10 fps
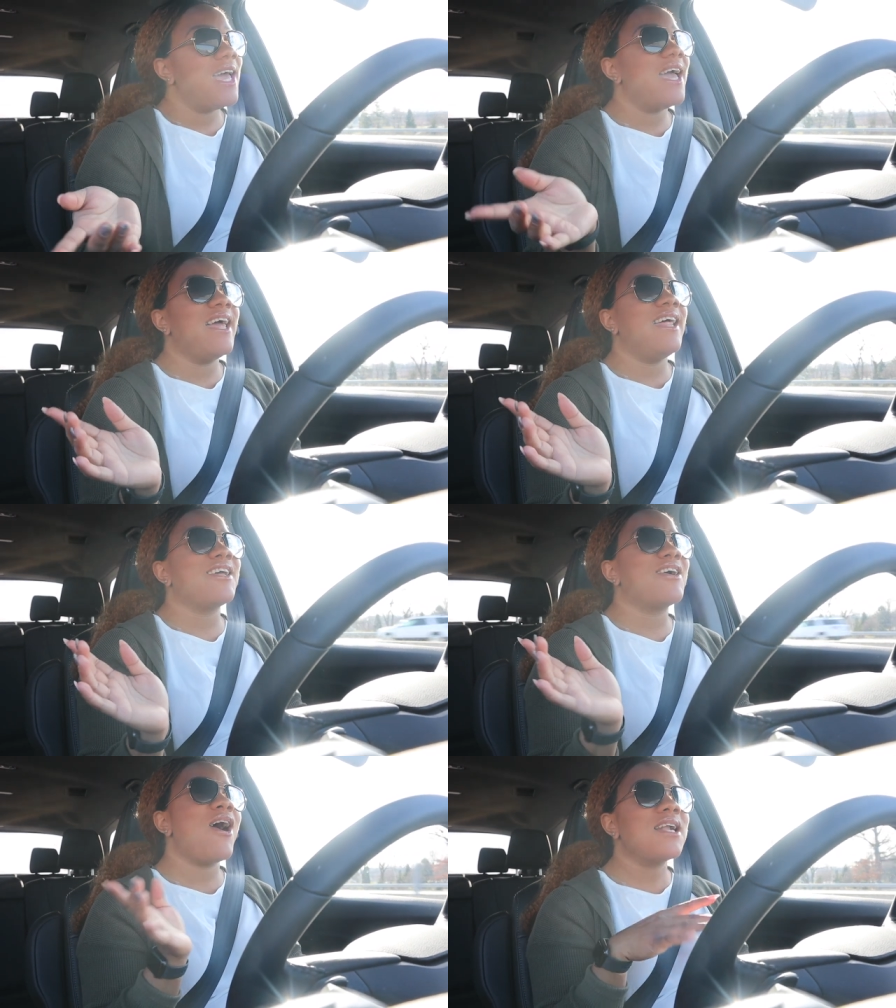
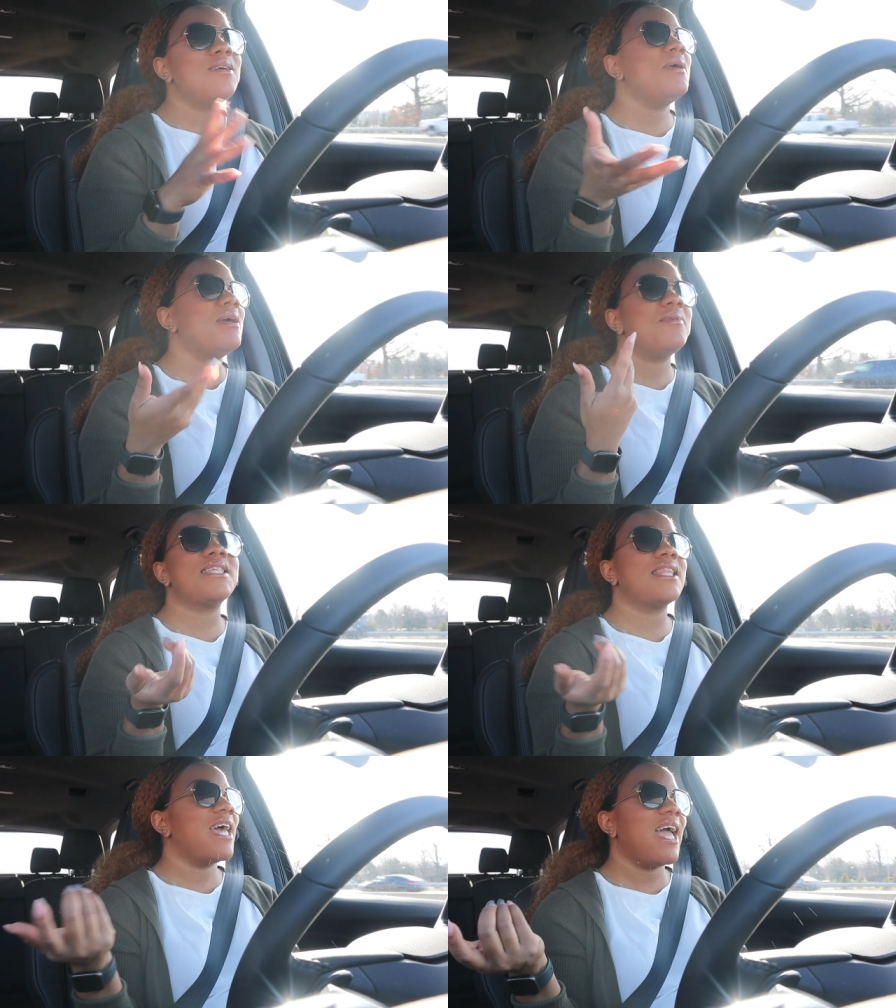and Cardi B
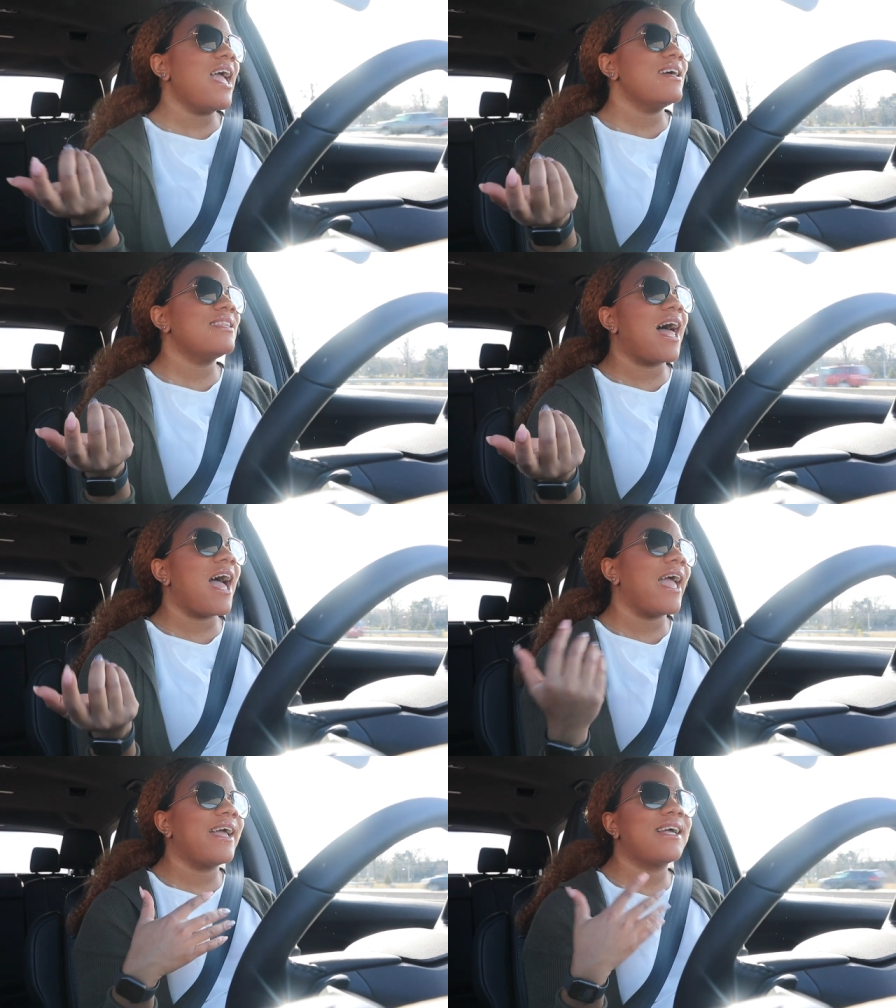was a thing,
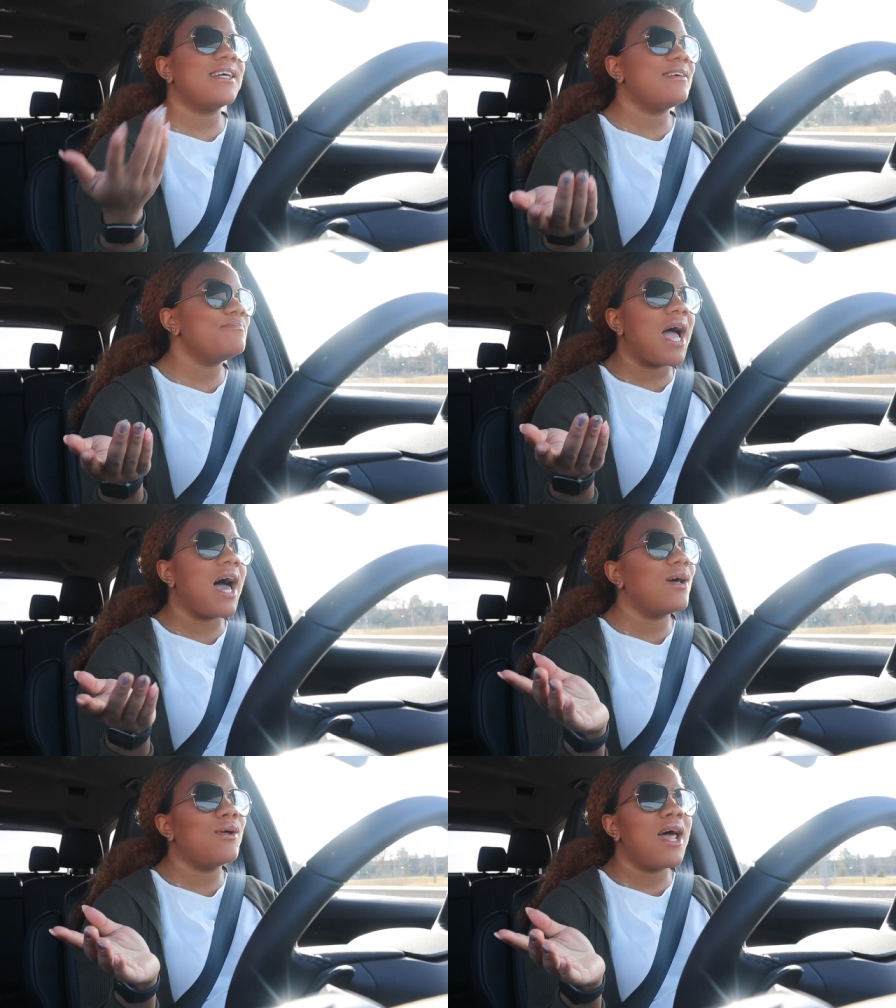like,
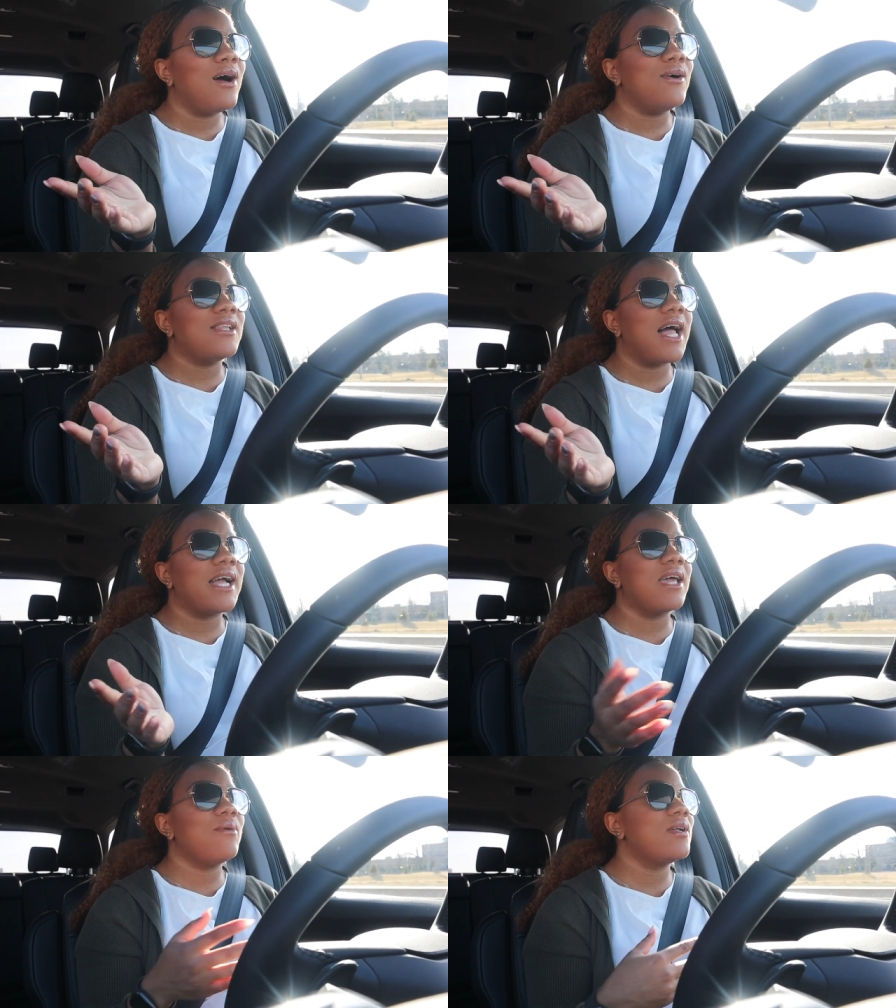I don't know,
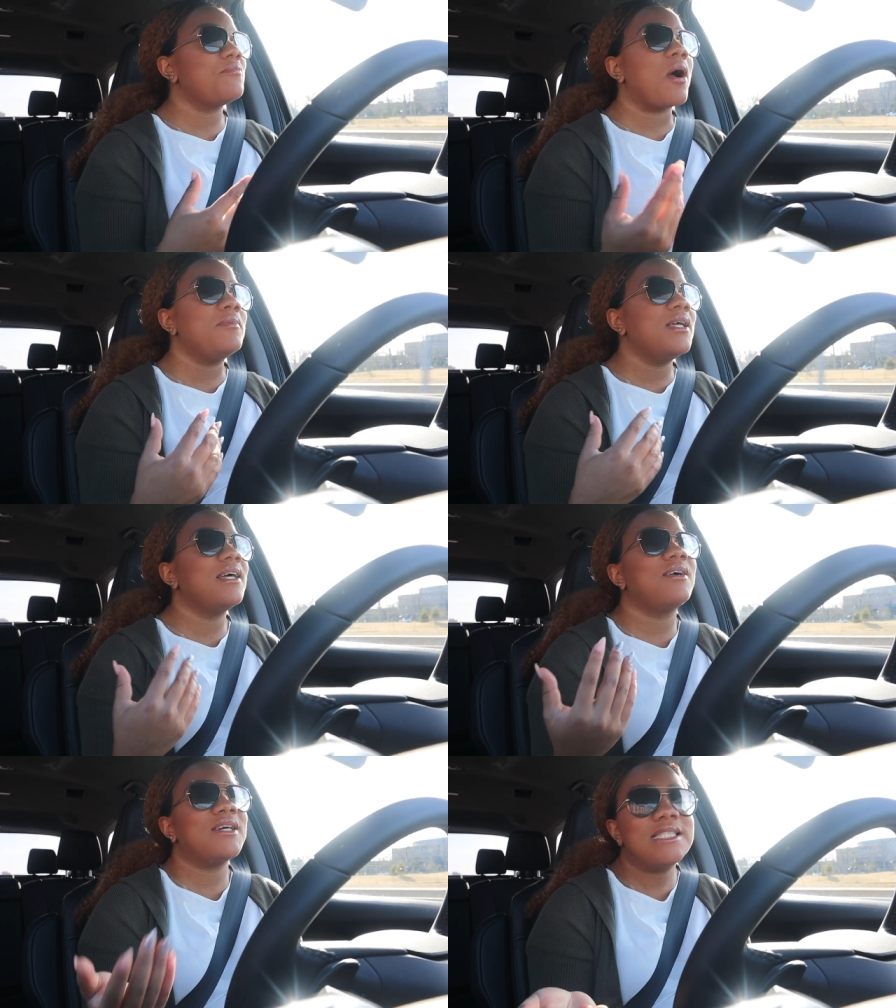like it would have probably
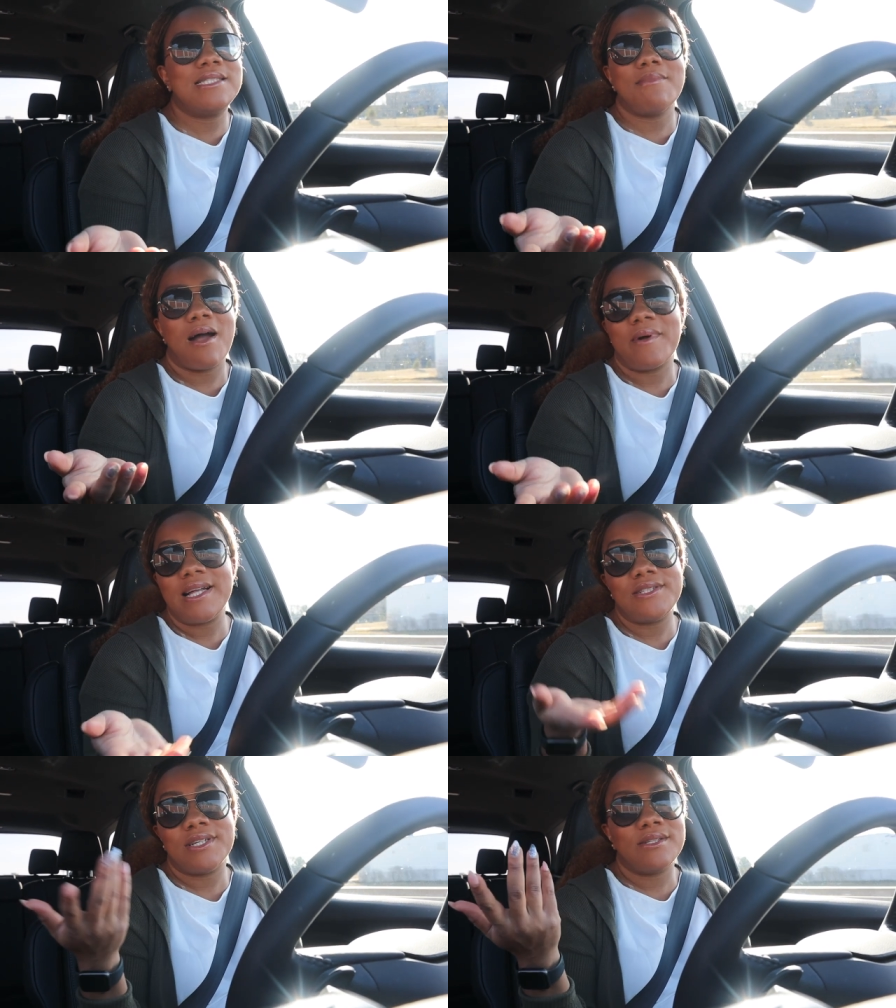increased my
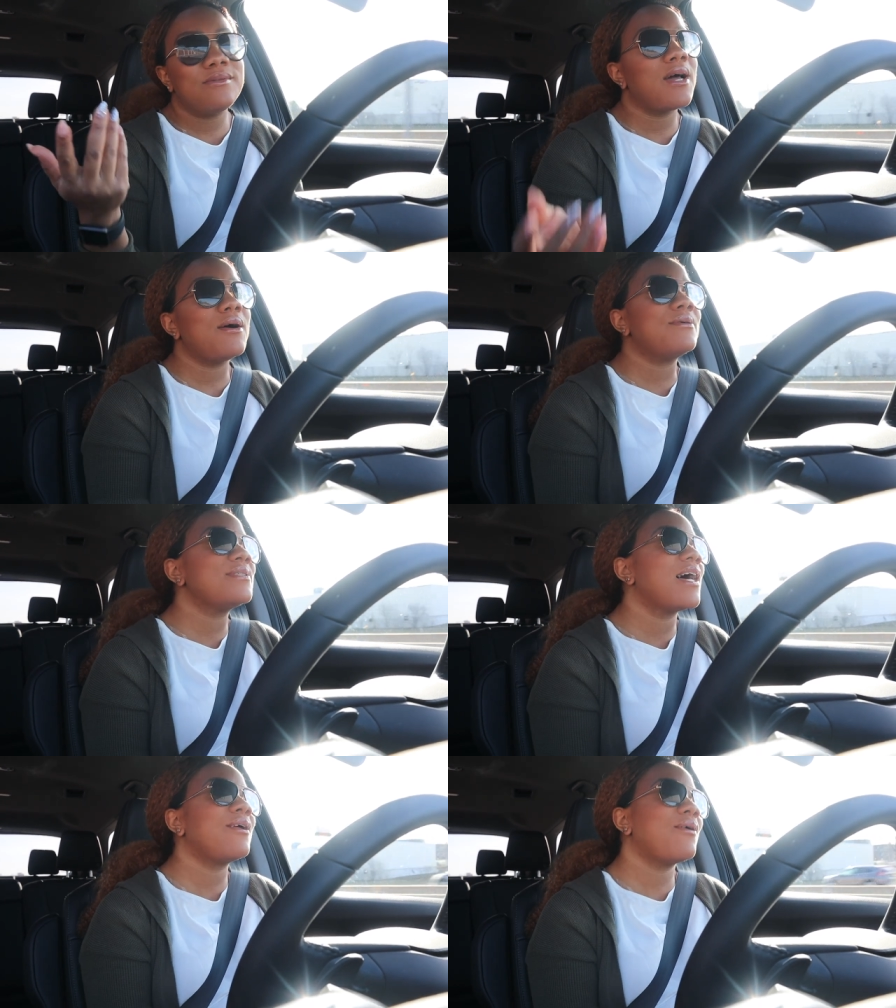ratchet. Who
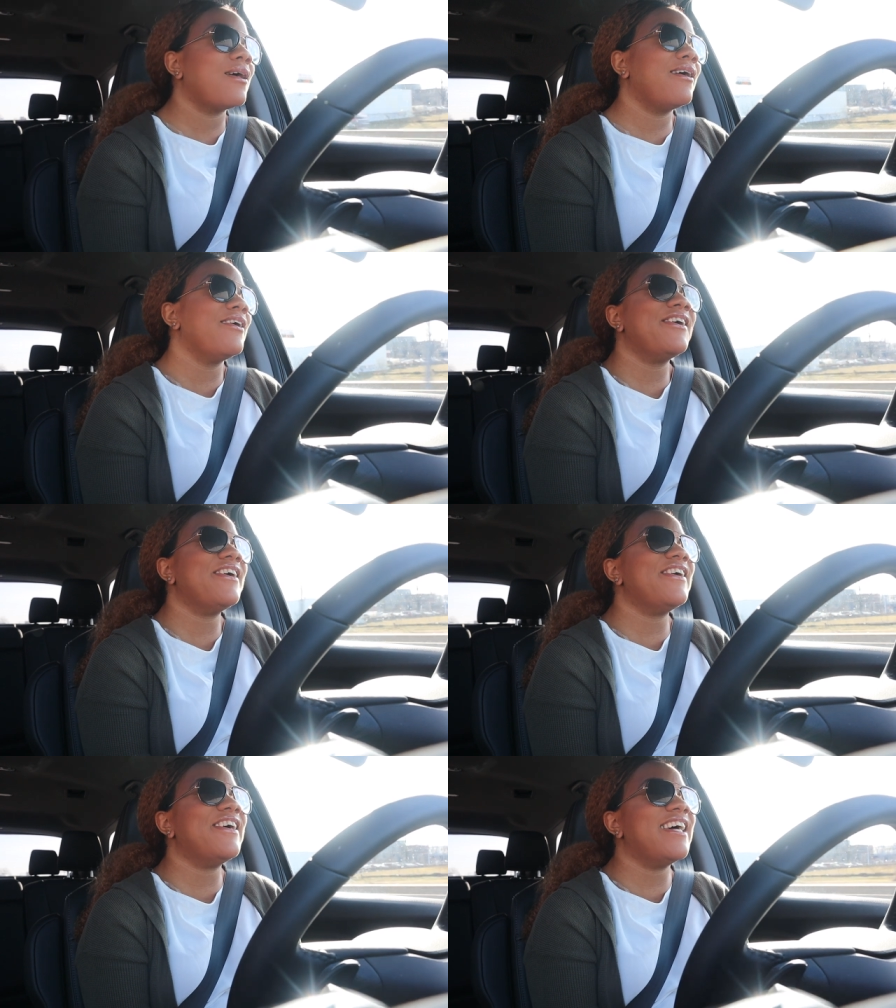knows? I
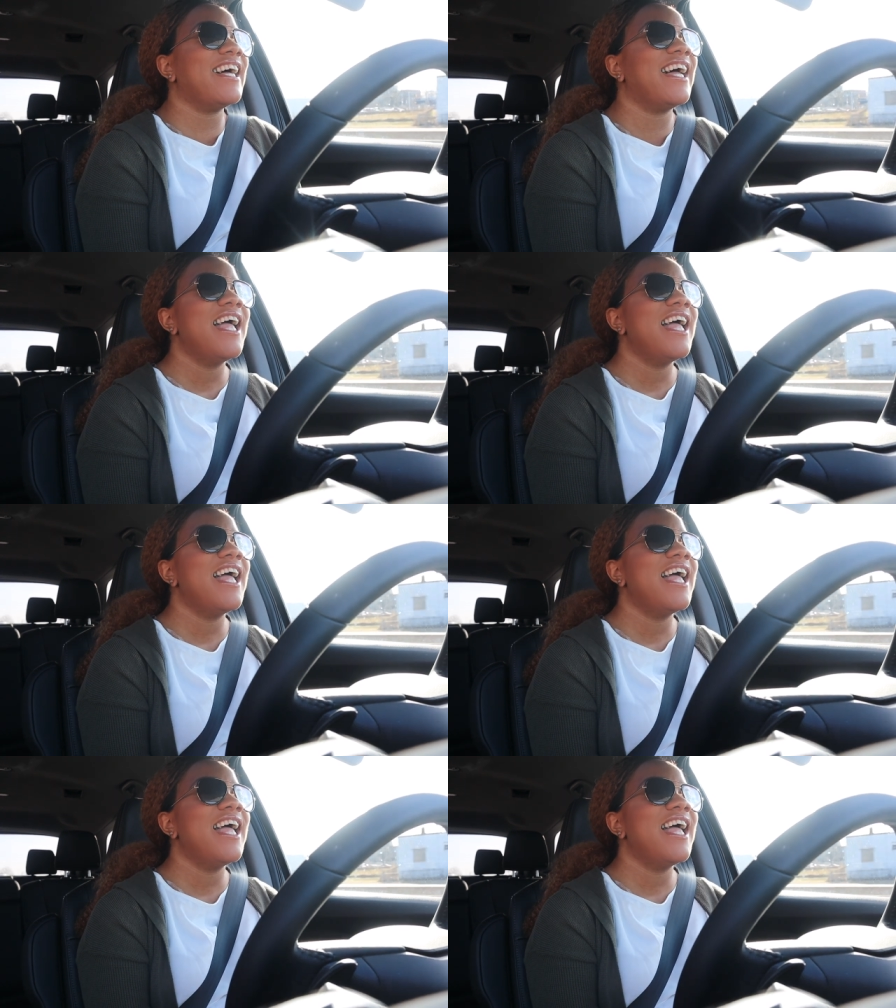don't know.